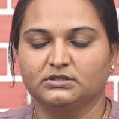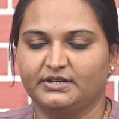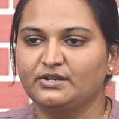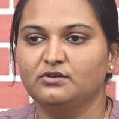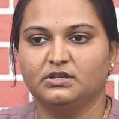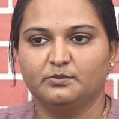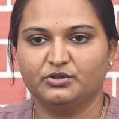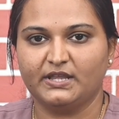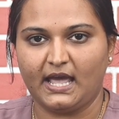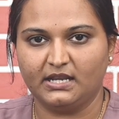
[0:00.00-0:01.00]
trying to learn
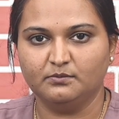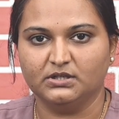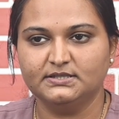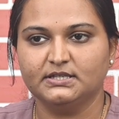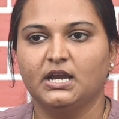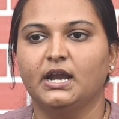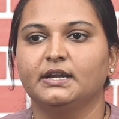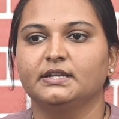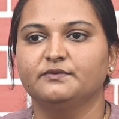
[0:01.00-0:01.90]
about the animals and